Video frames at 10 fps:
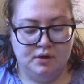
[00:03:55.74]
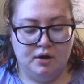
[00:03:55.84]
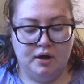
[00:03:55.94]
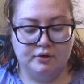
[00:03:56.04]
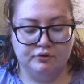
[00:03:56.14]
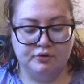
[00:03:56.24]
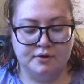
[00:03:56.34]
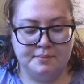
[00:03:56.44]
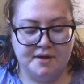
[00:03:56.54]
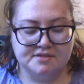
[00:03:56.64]
And learn
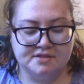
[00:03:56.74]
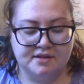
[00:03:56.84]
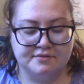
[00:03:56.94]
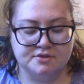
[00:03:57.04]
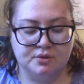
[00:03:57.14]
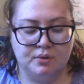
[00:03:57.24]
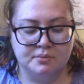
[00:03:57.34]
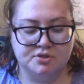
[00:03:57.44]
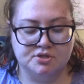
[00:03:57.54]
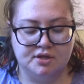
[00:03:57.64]
the basics of a sewing
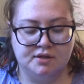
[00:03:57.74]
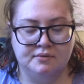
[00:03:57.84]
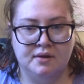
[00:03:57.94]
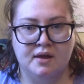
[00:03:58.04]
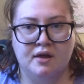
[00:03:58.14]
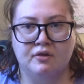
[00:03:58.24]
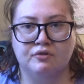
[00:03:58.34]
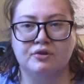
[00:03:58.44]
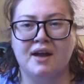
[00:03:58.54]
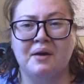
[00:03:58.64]
machine.
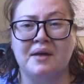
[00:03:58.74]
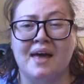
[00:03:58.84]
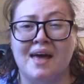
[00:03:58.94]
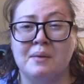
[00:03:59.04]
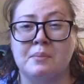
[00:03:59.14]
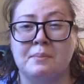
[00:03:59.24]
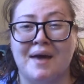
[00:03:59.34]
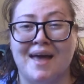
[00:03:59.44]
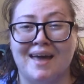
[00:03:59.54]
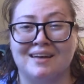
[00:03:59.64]
Learn how to hem
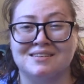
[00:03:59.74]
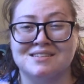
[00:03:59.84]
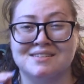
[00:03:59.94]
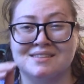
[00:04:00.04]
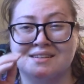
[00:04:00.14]
pants.